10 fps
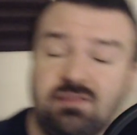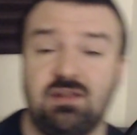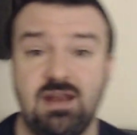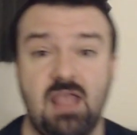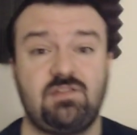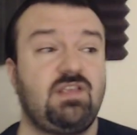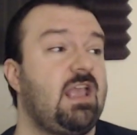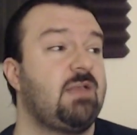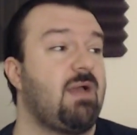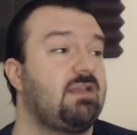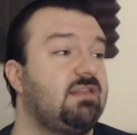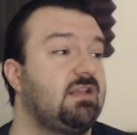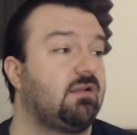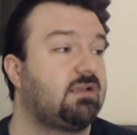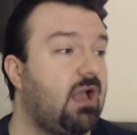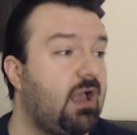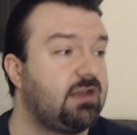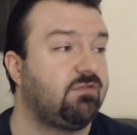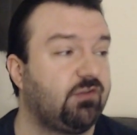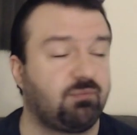the next game I think
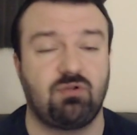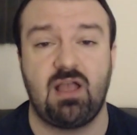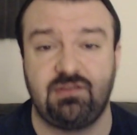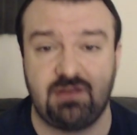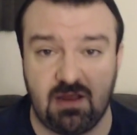kind of surprised